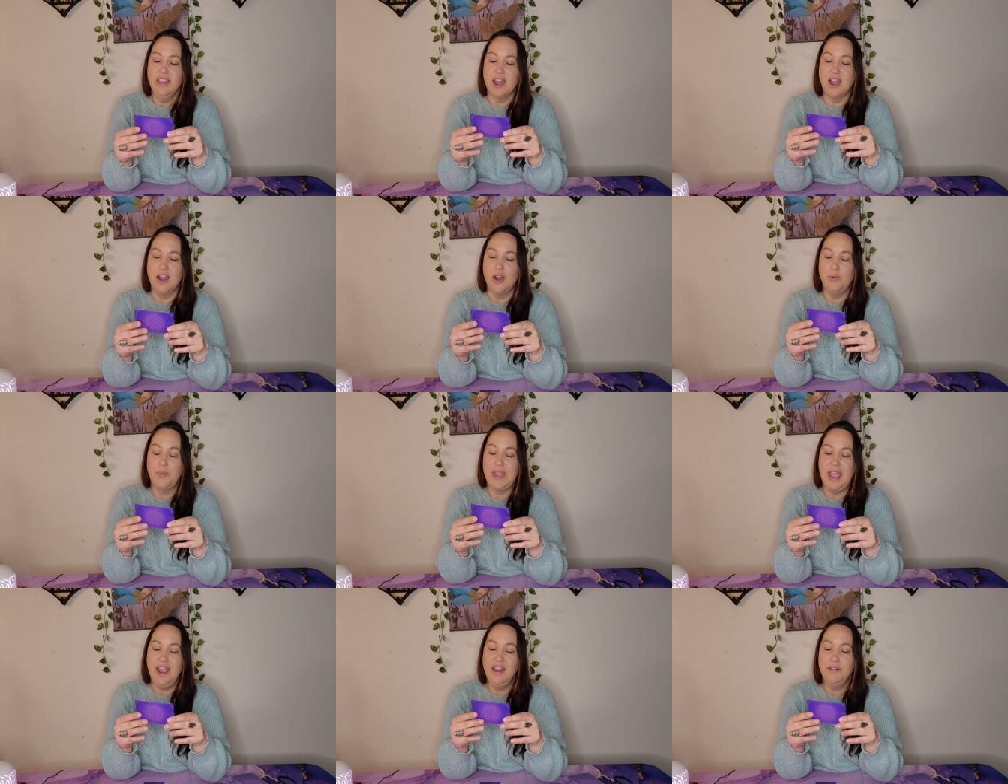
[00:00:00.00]
Uh,
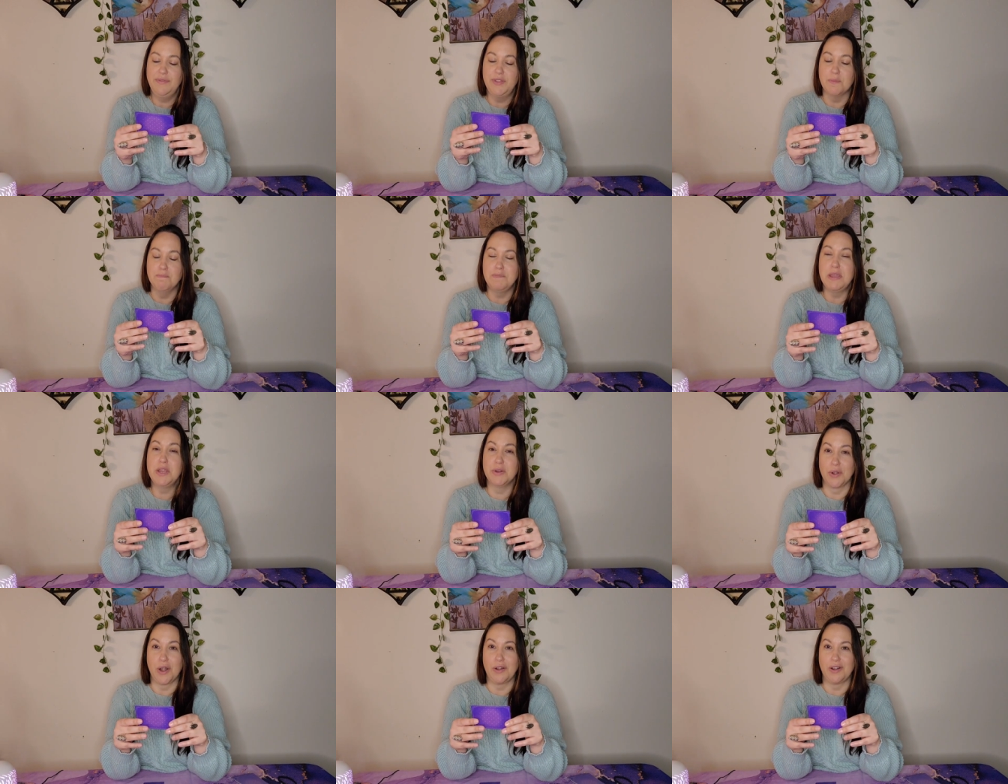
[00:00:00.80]
we have the
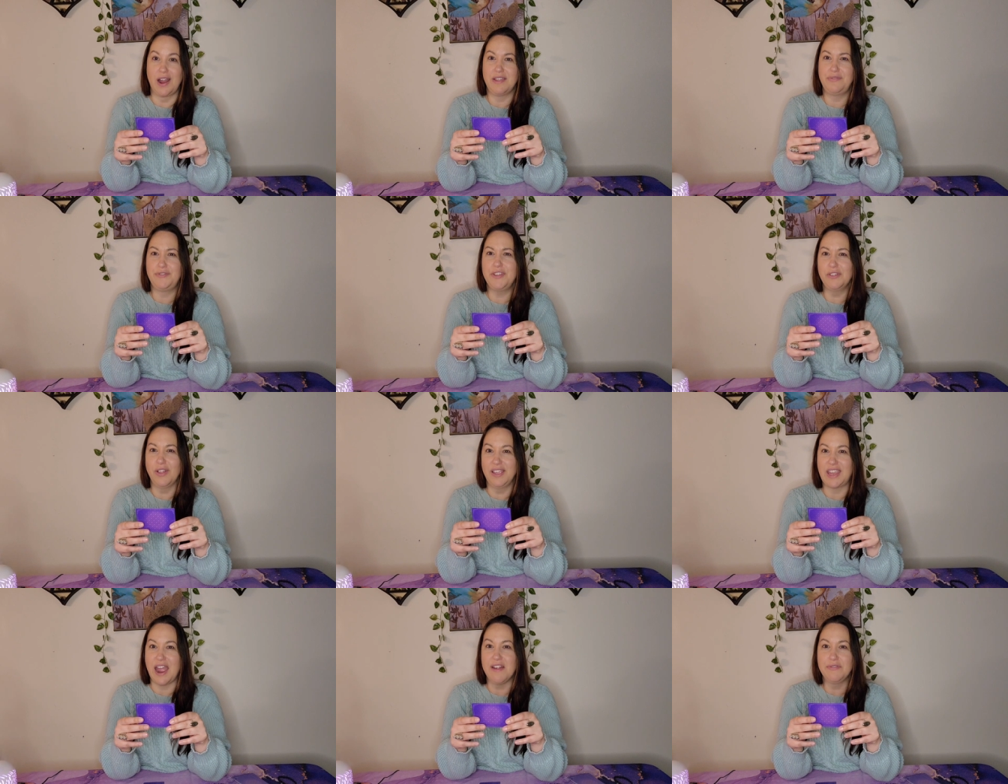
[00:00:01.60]
mirror. I feel
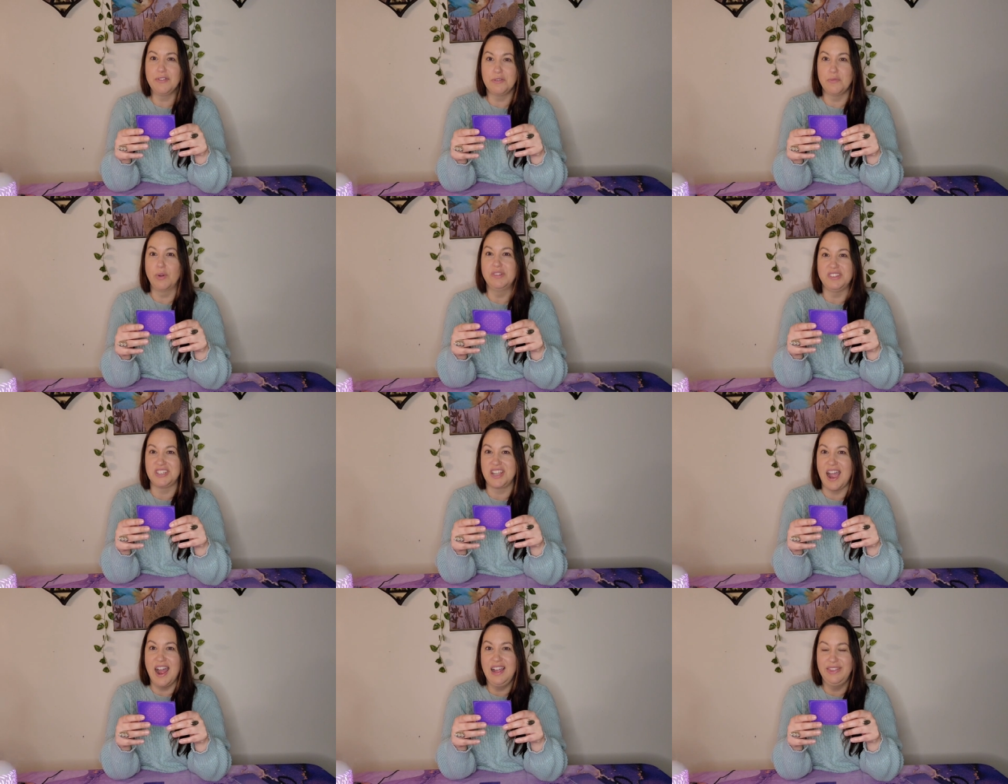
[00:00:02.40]
like everyone's
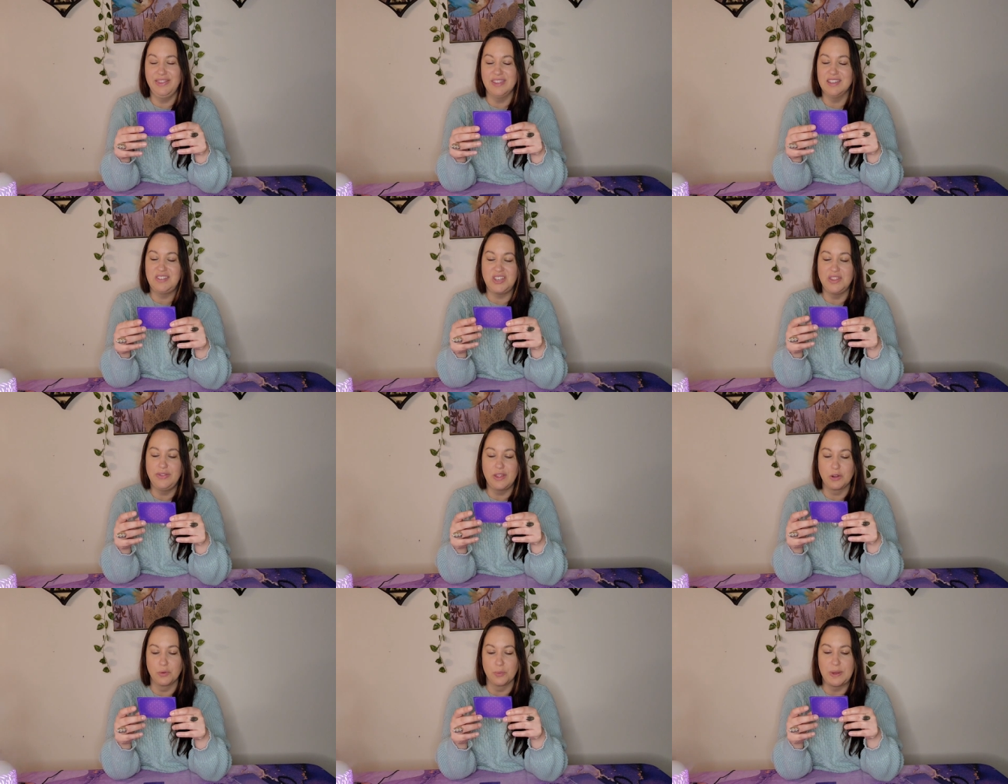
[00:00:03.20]
gotten this in
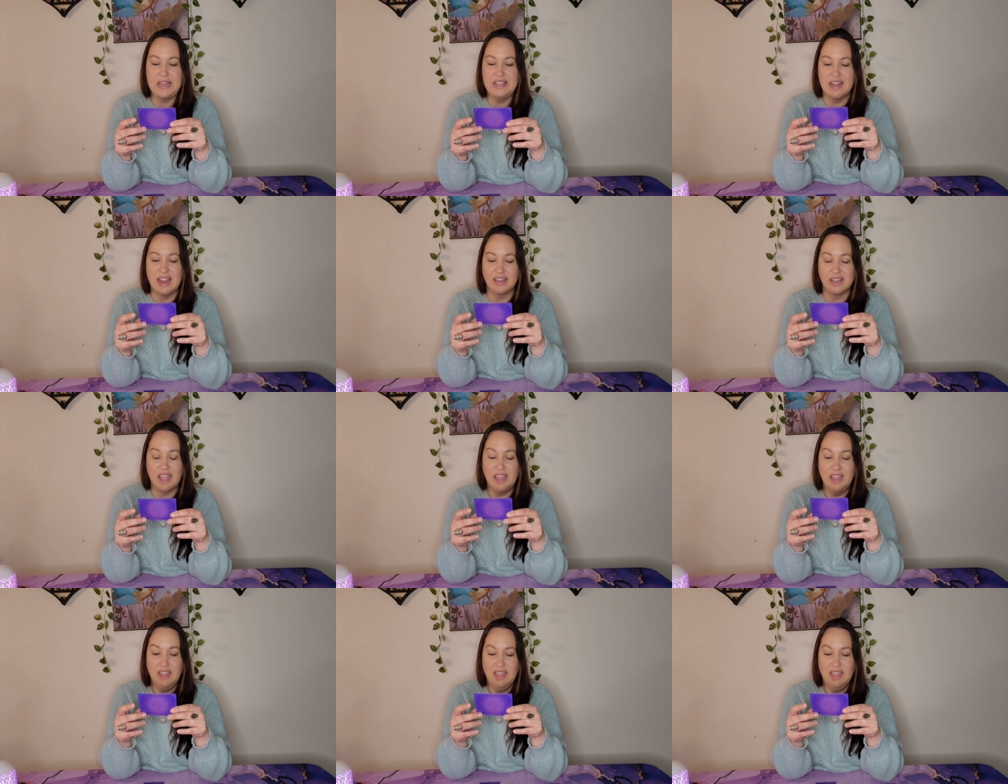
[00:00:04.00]
their reading.